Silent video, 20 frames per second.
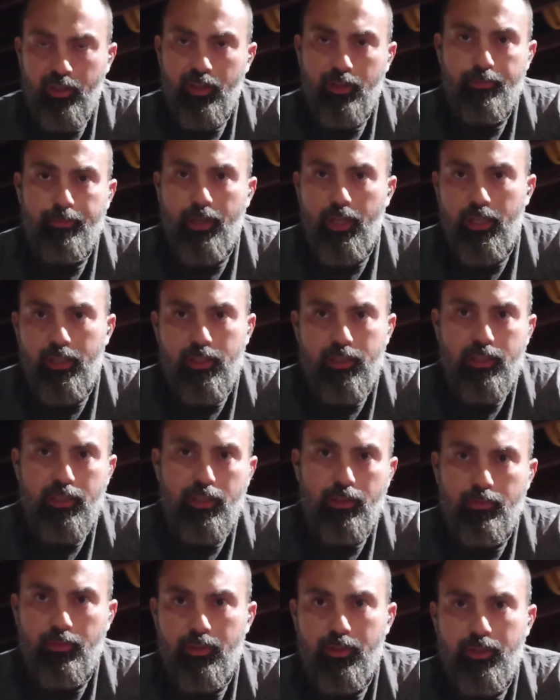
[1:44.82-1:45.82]
the
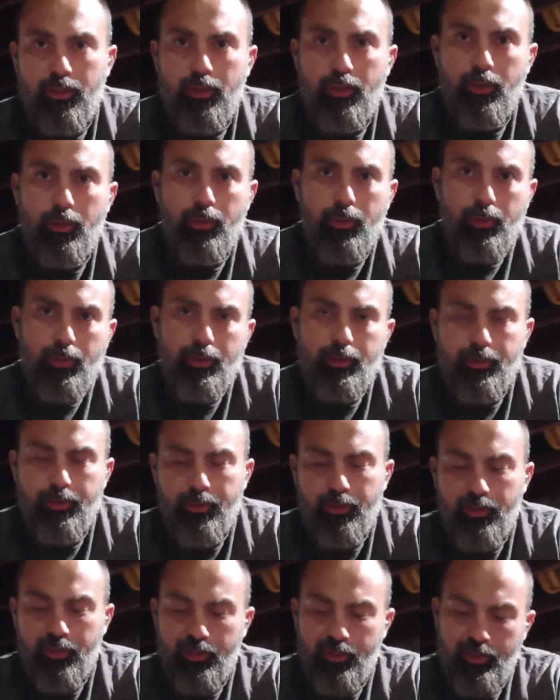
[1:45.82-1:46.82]
majesty of the snow.
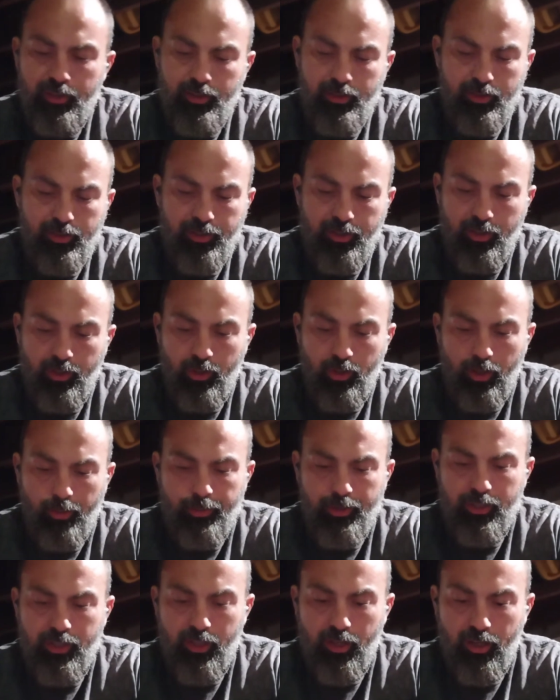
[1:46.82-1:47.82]
So
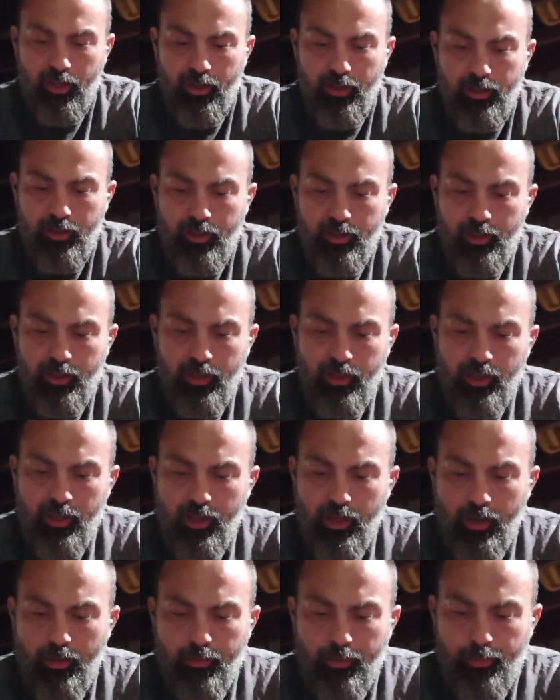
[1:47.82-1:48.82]
I'm excited.
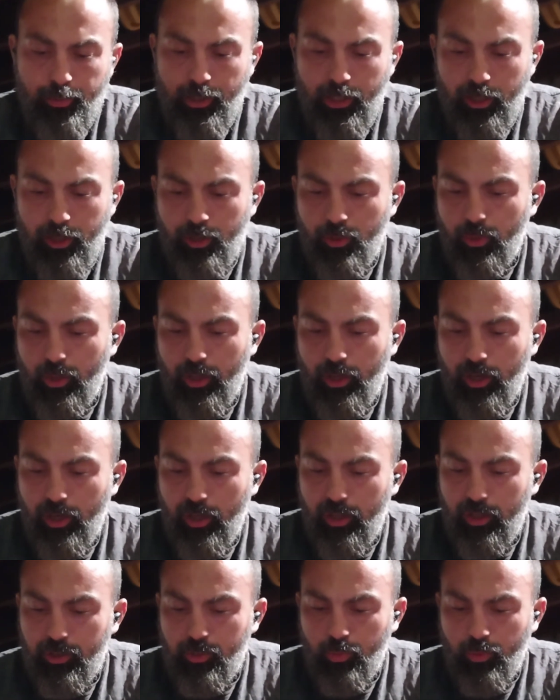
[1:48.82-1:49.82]
I'm going to be in a new
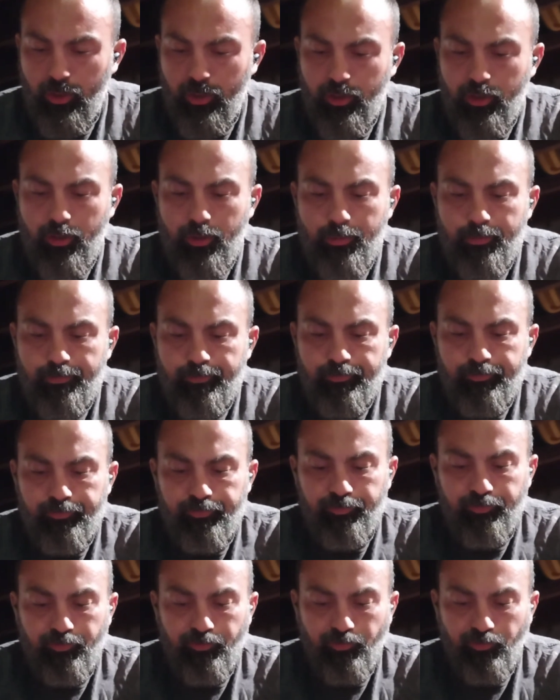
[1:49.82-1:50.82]
area this winter.
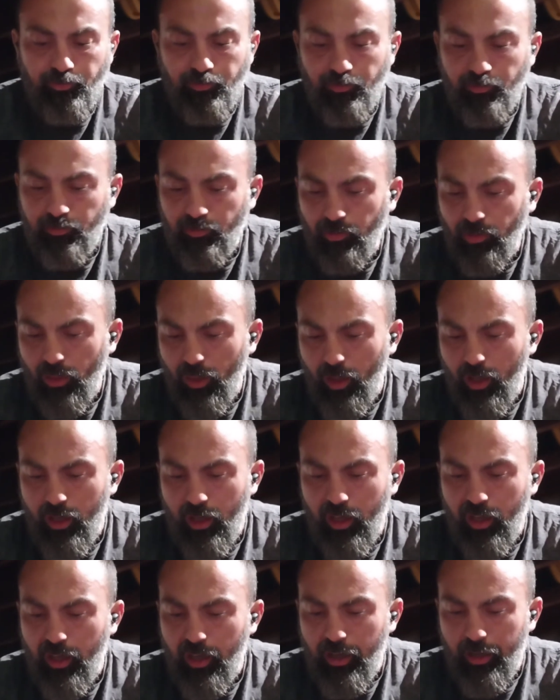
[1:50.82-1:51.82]

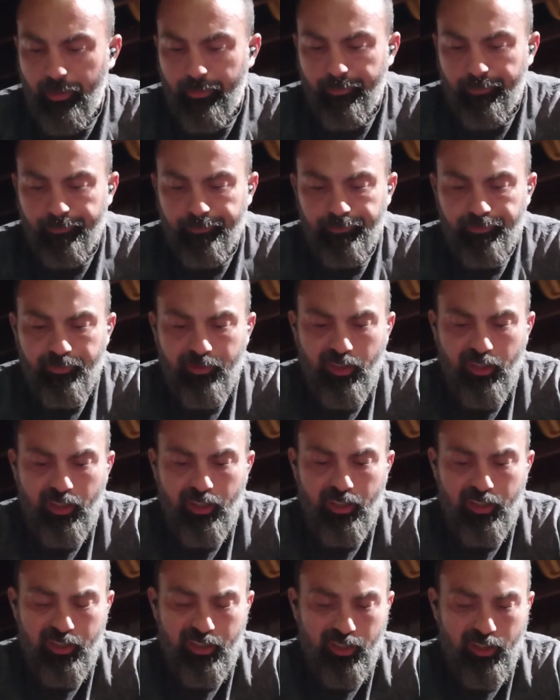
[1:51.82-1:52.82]
Um,
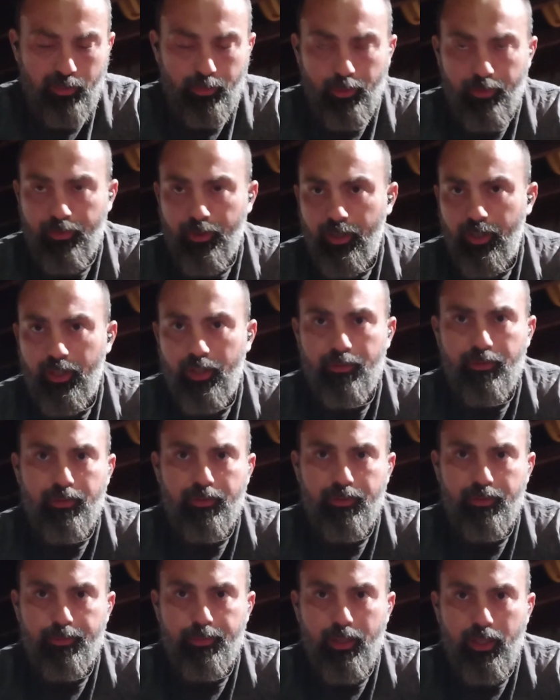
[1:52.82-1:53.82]
it's going to be very
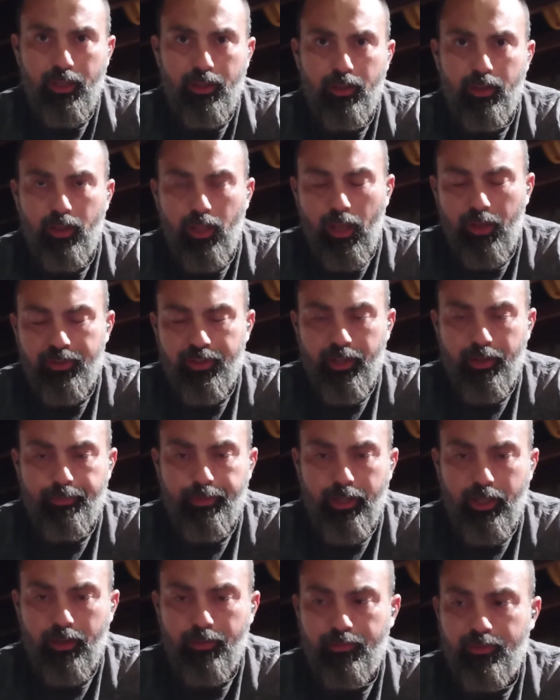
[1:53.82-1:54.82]
different for me, a little outside of
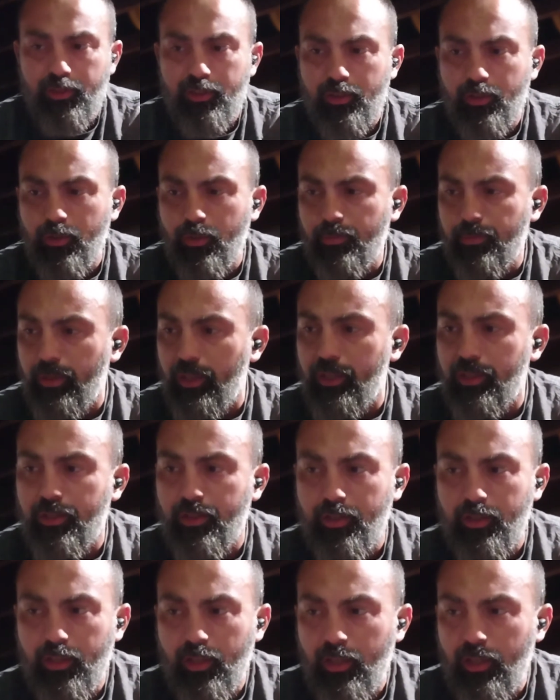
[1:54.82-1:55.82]
my comfort zone, but
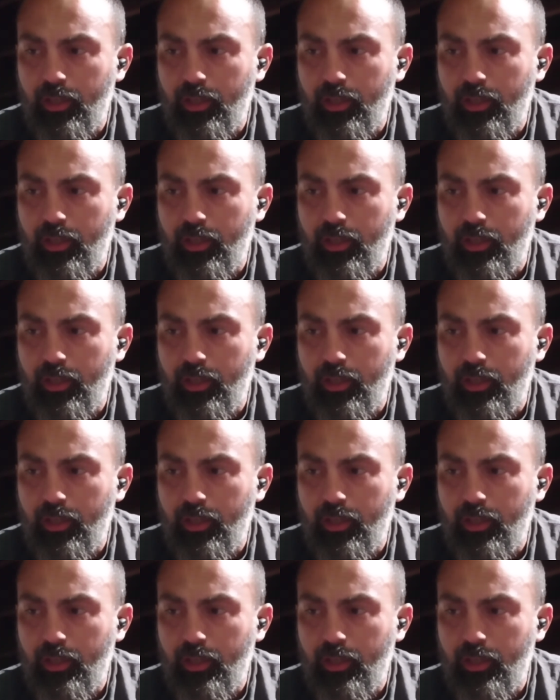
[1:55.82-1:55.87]
it's